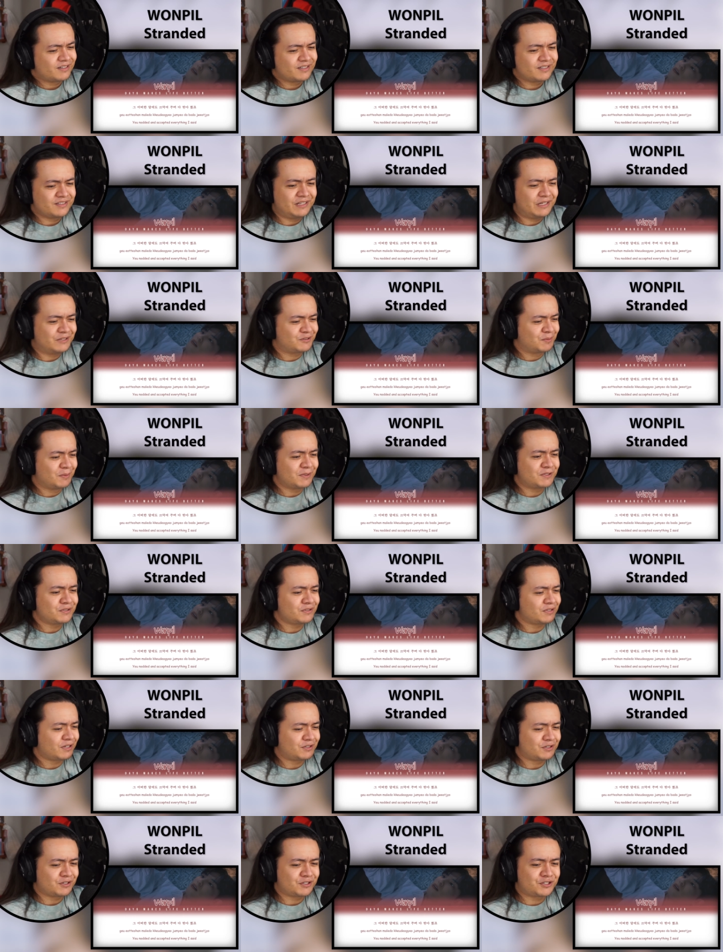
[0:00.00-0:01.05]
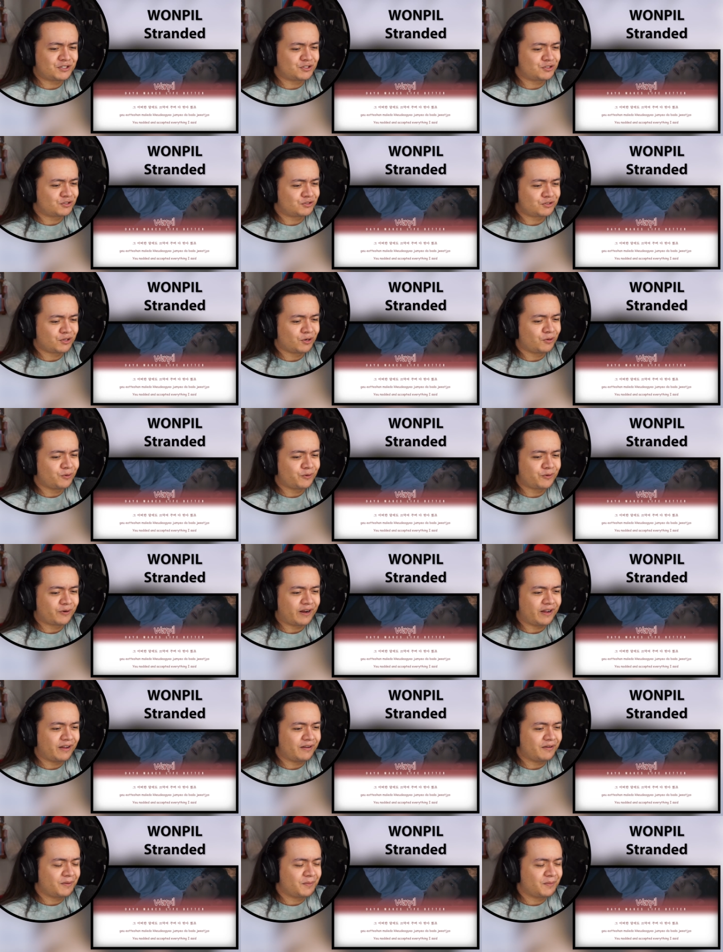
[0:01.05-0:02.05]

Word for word: instrumentals are just so great.